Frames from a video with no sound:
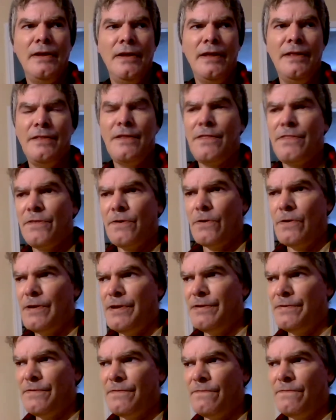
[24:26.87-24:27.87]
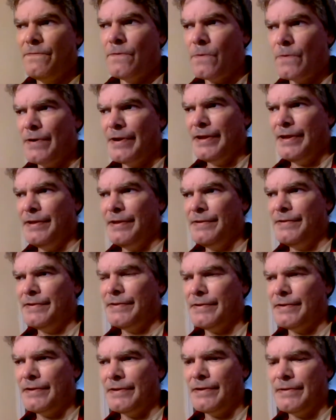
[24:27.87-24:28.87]
in the 30s and 40s.
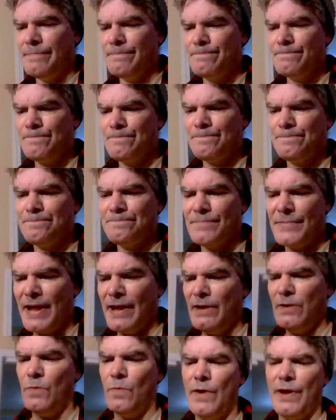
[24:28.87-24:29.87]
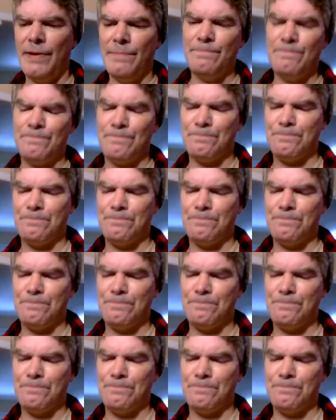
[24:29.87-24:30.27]
Anyway,